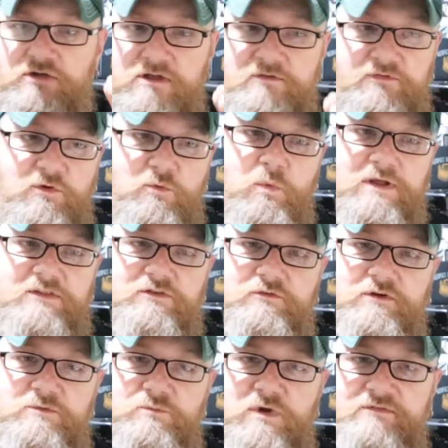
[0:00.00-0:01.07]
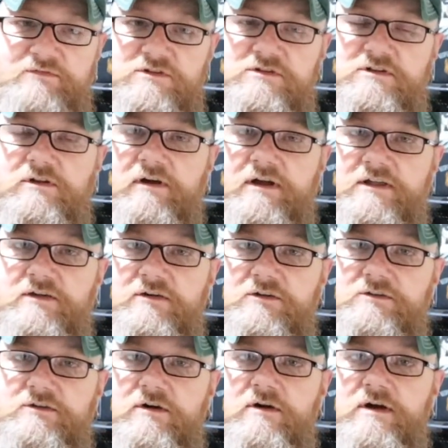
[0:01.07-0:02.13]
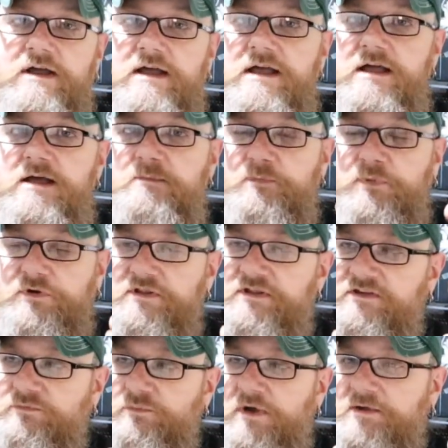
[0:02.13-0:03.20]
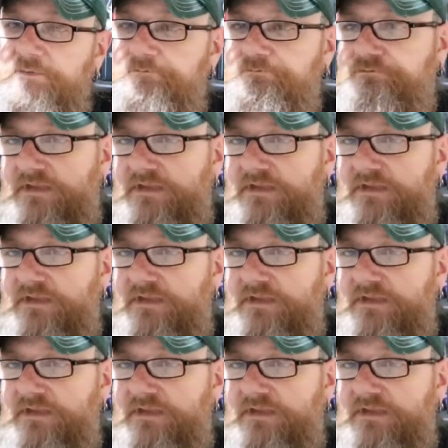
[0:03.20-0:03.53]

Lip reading: if you're wondering whether you'd like it or not, put it this way.